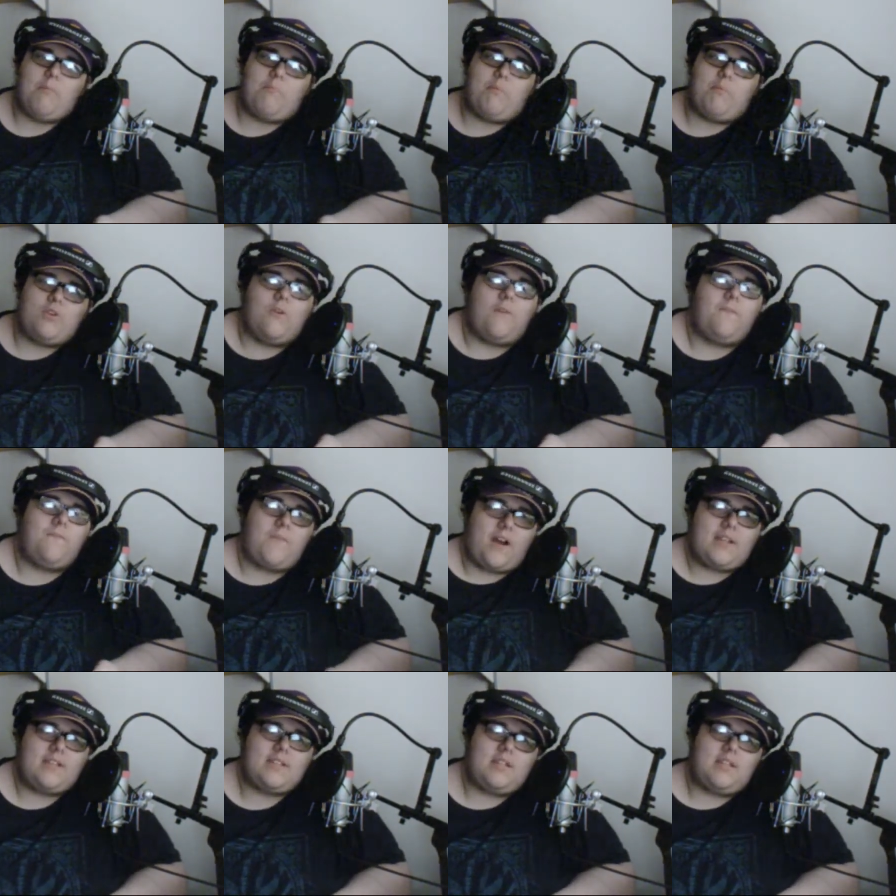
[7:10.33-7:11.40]
but you're
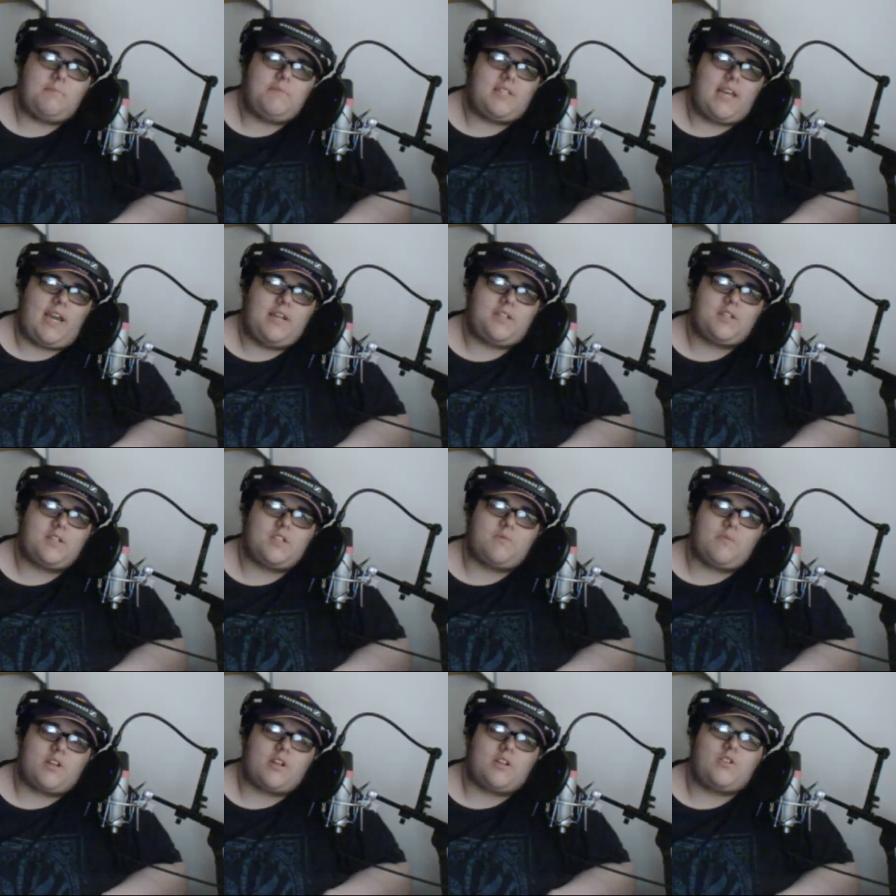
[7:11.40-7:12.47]
finding limitations
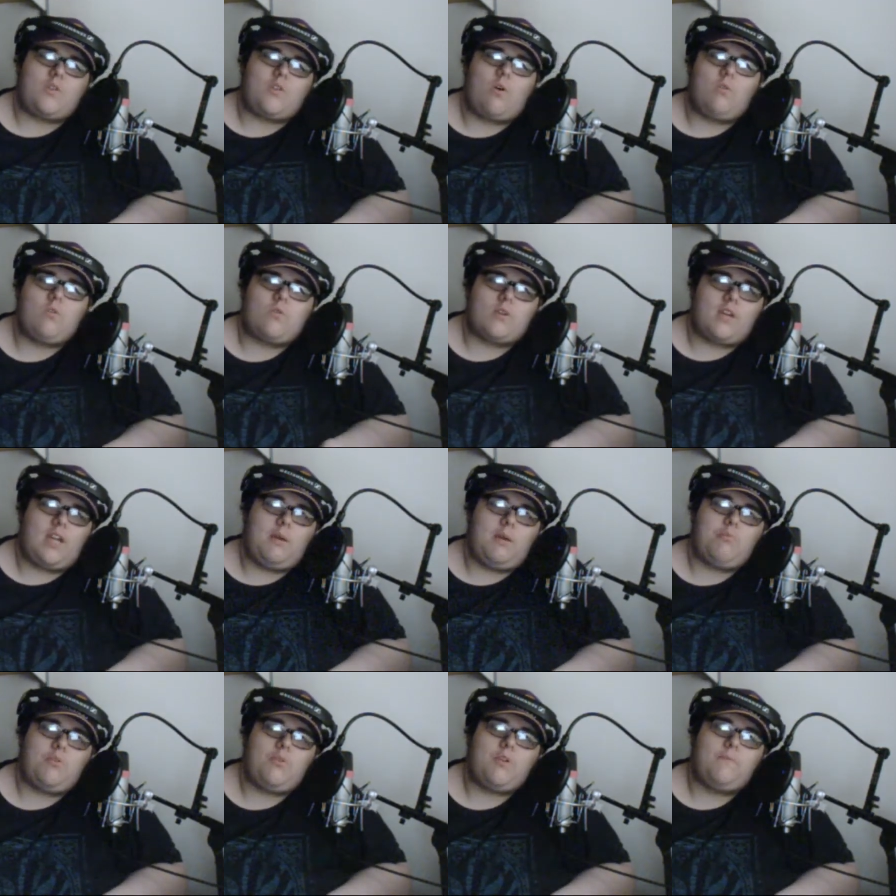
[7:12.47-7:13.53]
with a controller or
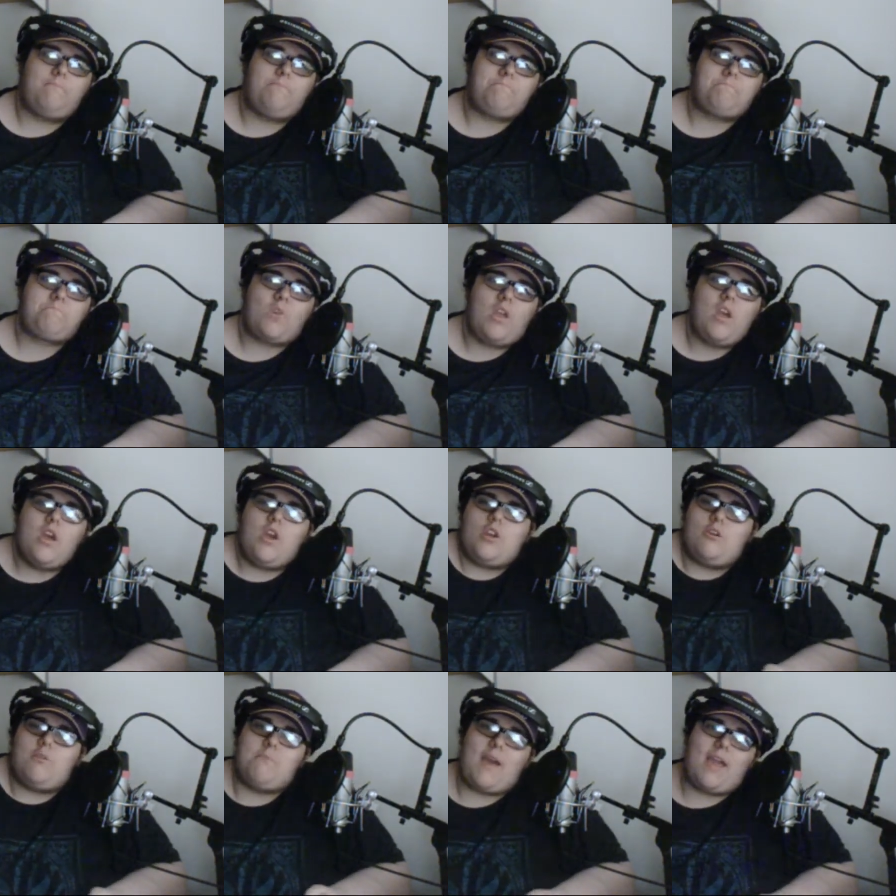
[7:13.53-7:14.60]
keyboard,
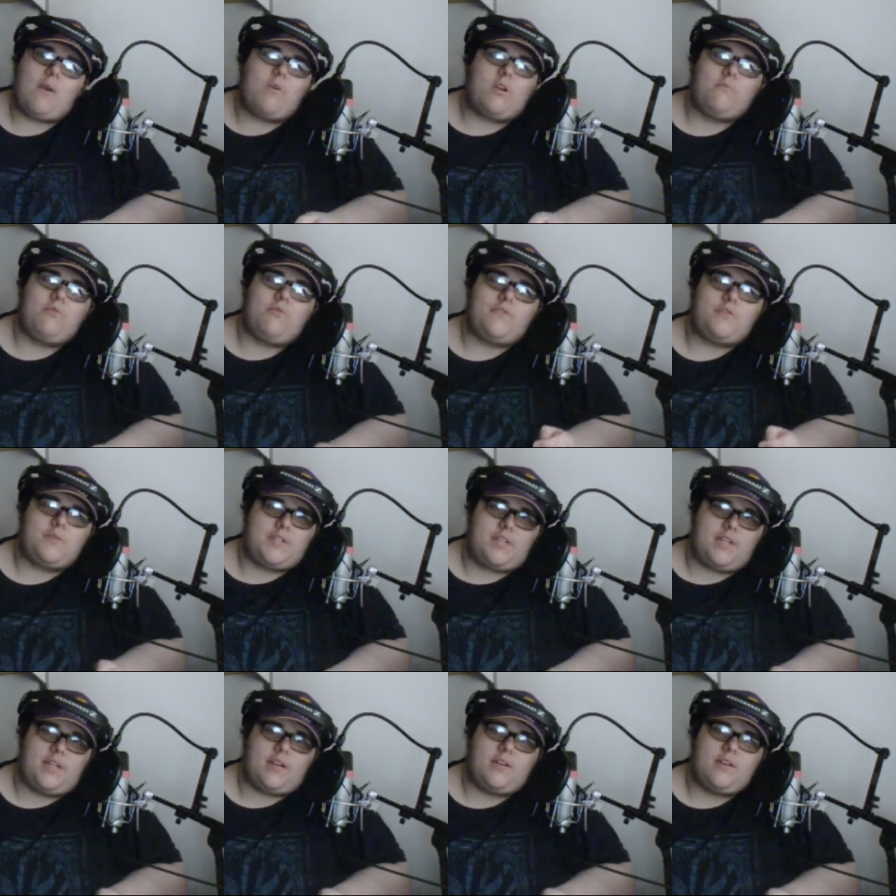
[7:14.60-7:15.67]
you may want to move to a
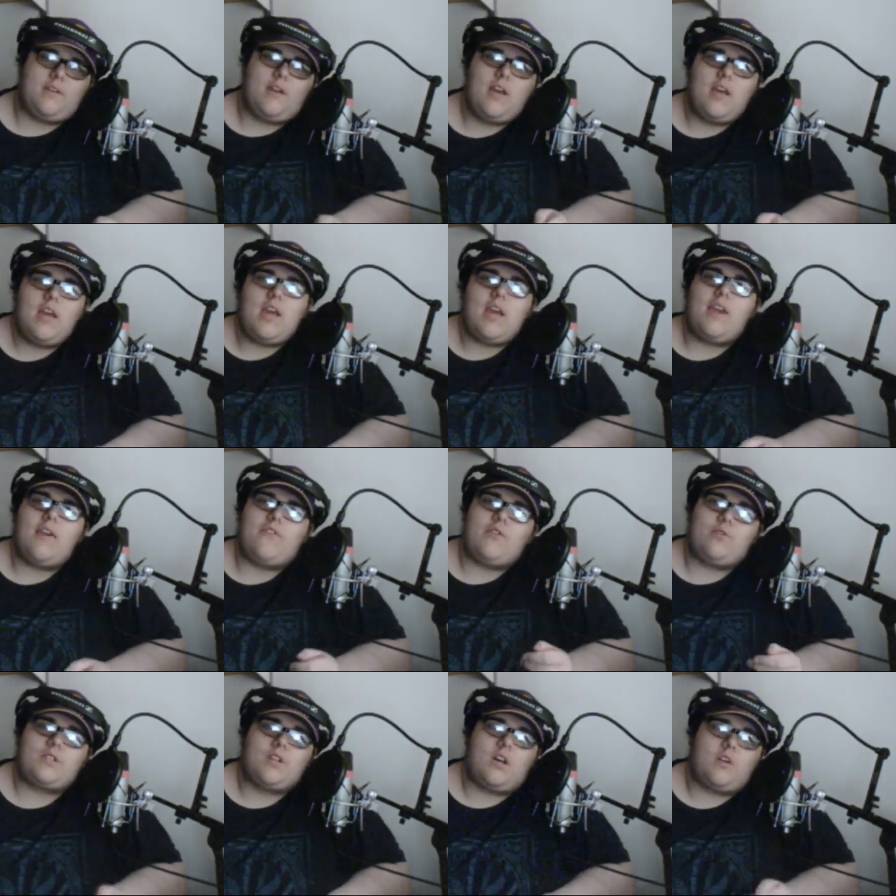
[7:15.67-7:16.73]
stick. If
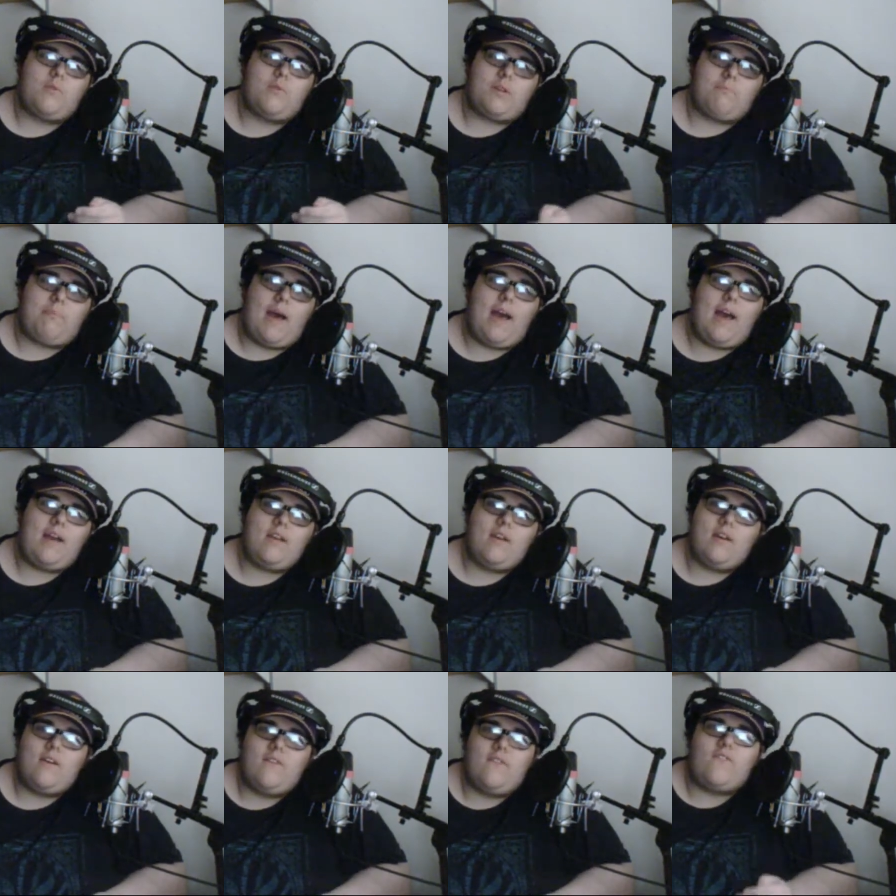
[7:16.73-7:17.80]
you suck with a pad,
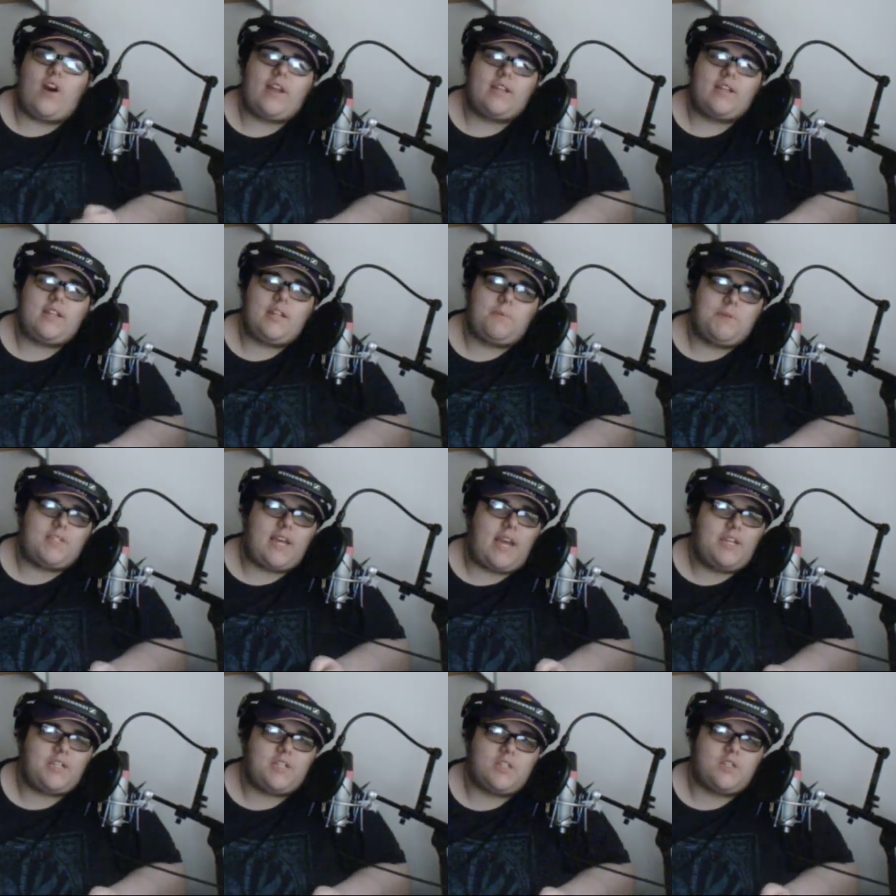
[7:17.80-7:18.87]
finding
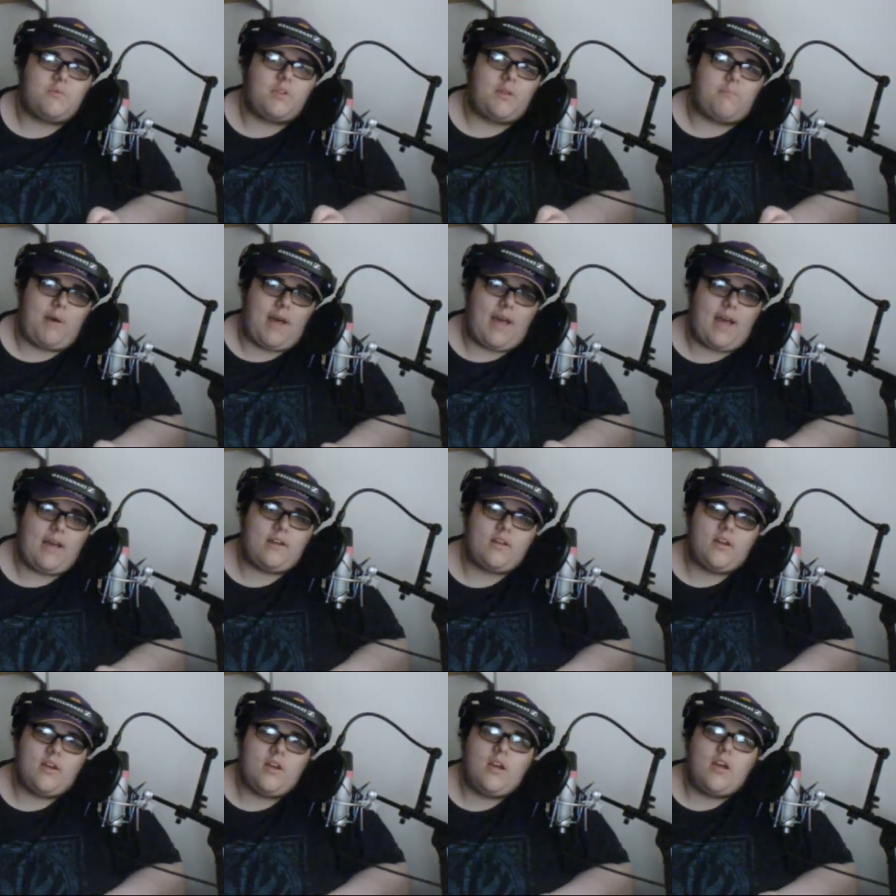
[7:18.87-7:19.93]
limitations with a
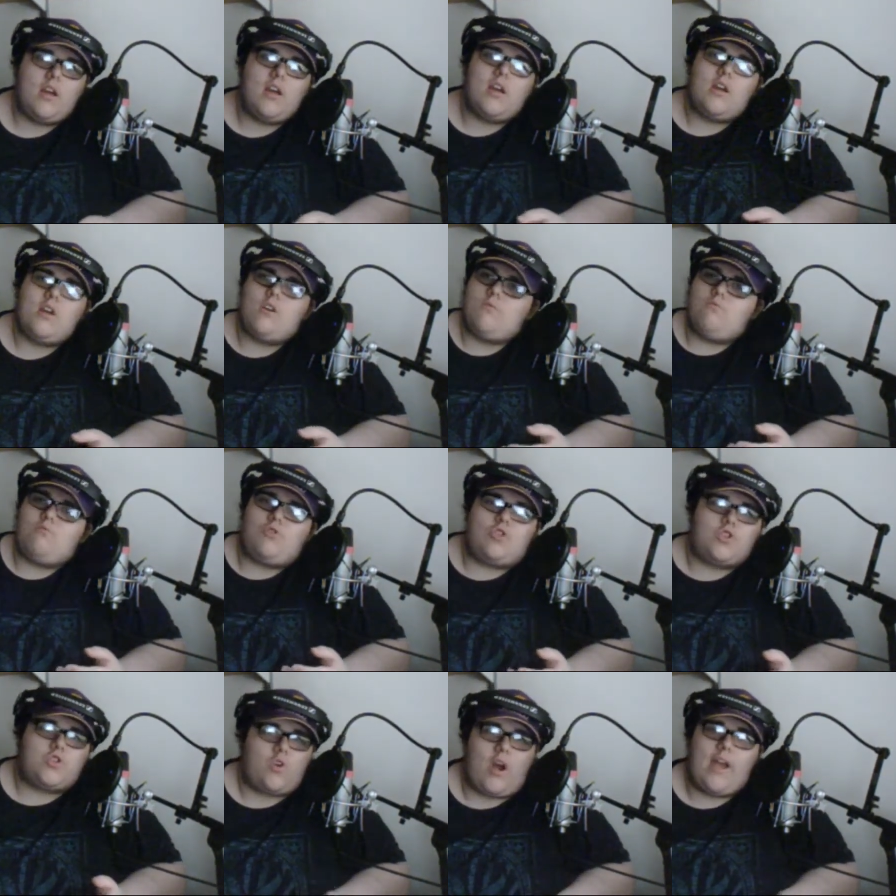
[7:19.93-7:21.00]
pad,
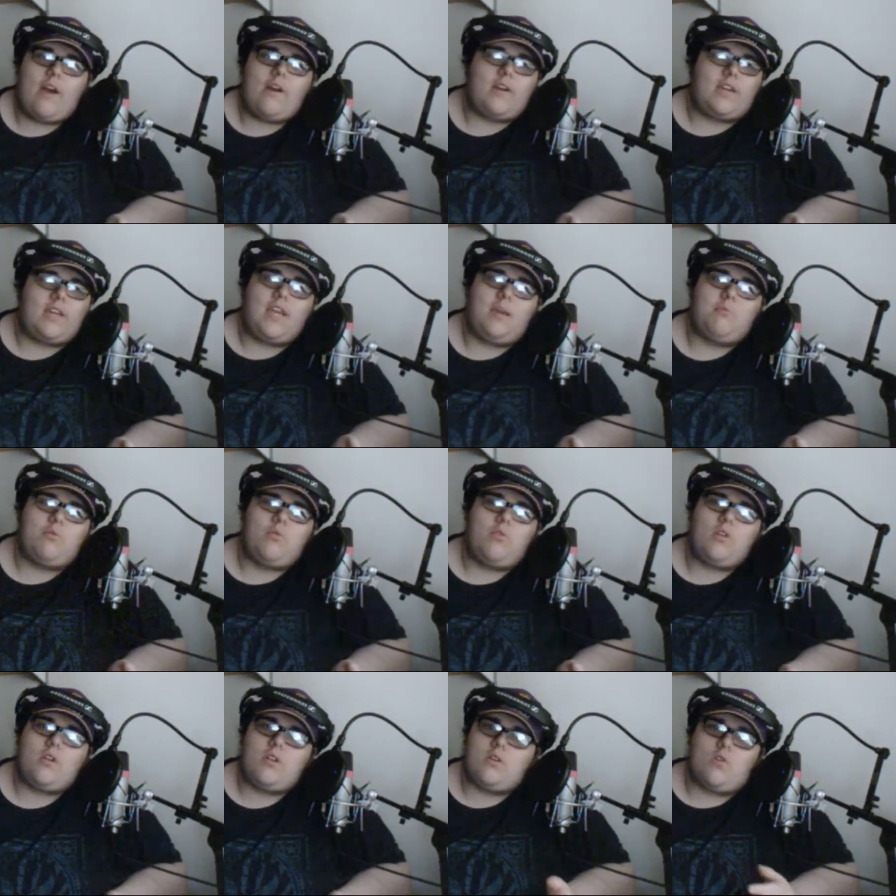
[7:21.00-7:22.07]
try out a
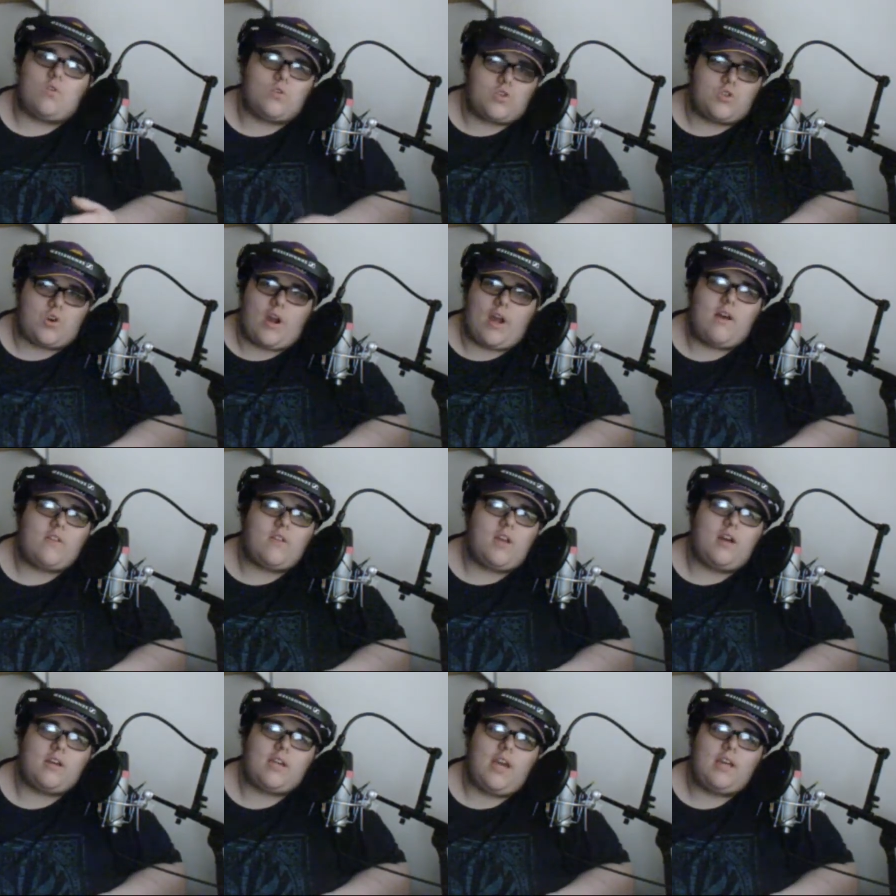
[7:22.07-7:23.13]
keyboard or try out the
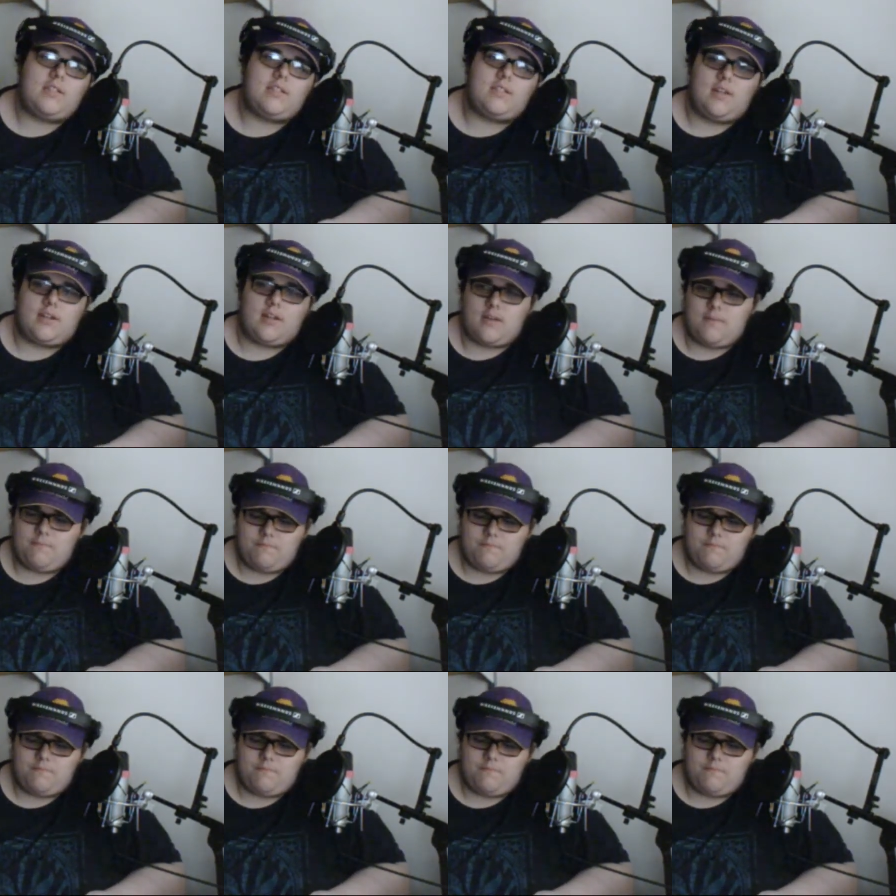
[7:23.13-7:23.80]
arcade stick.